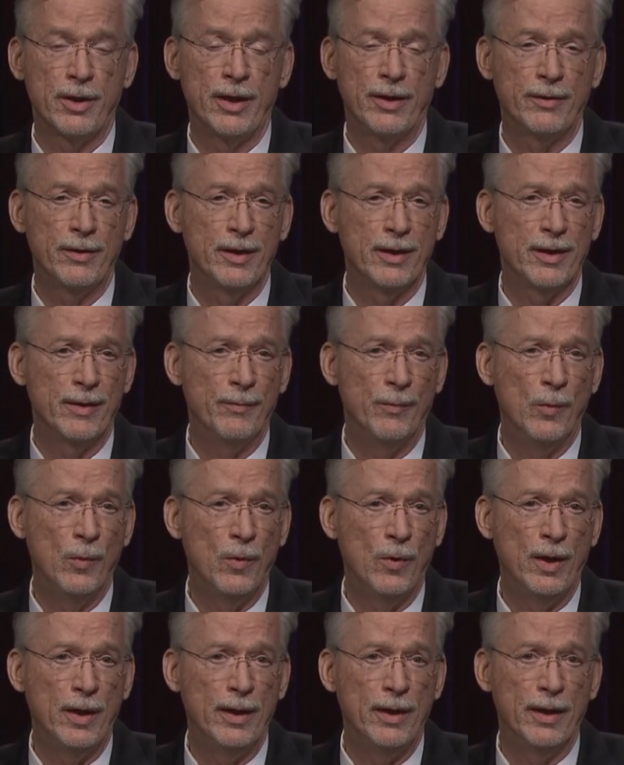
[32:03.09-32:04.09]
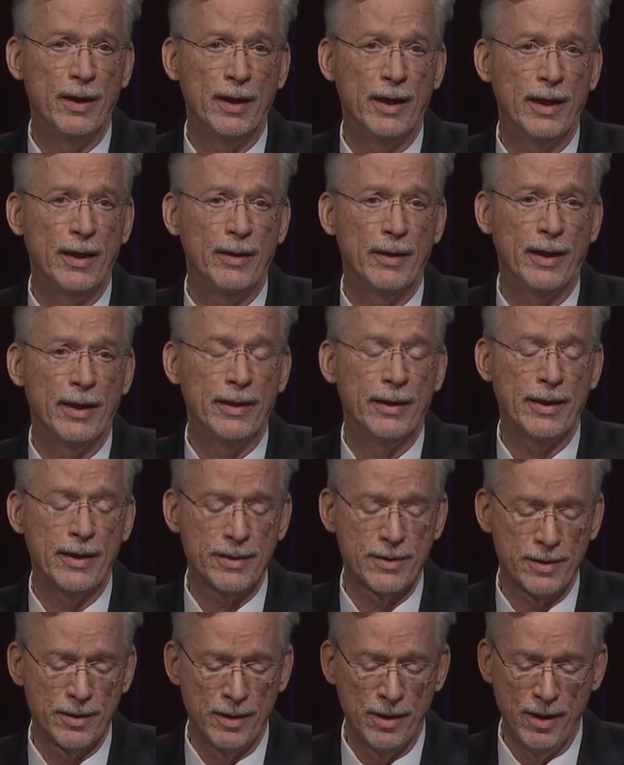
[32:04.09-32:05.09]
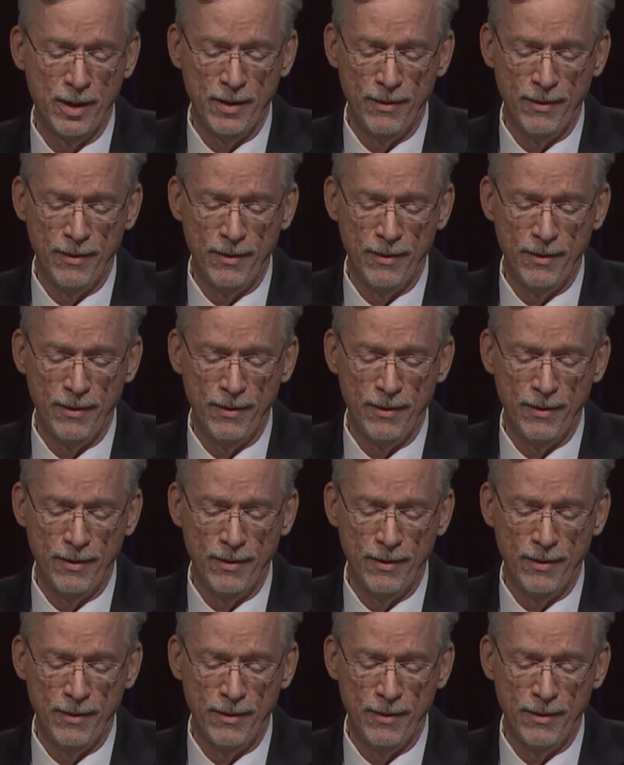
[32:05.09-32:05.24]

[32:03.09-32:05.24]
I think I'm, and I, I guess